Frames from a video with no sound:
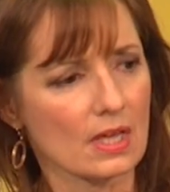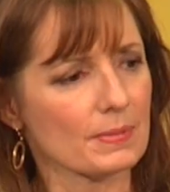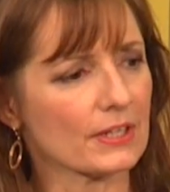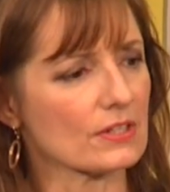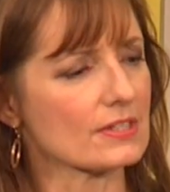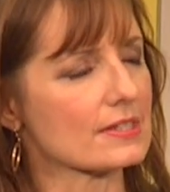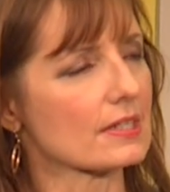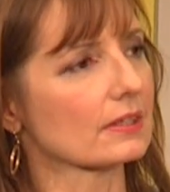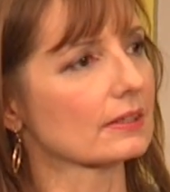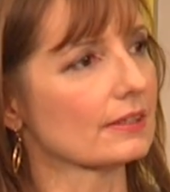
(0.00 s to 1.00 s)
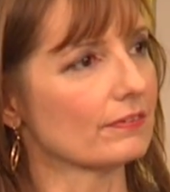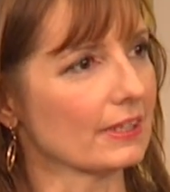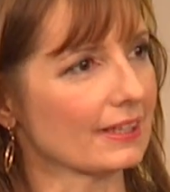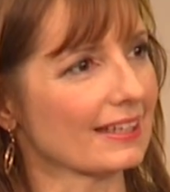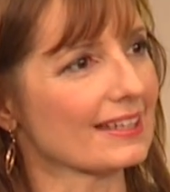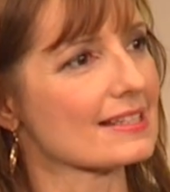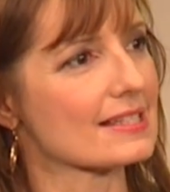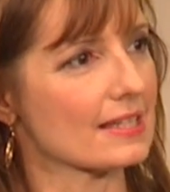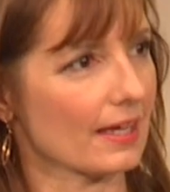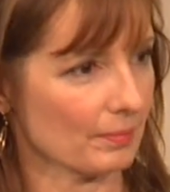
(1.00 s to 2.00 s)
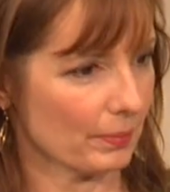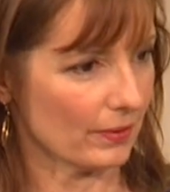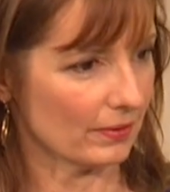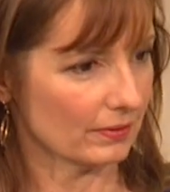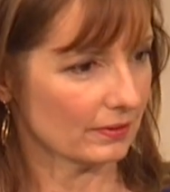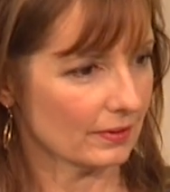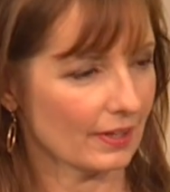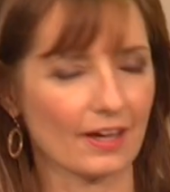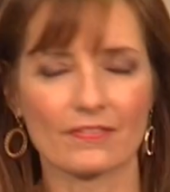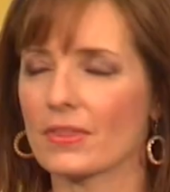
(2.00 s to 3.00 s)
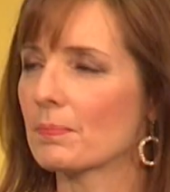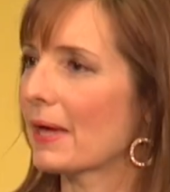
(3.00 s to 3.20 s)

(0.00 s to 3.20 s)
Because it's a living example of the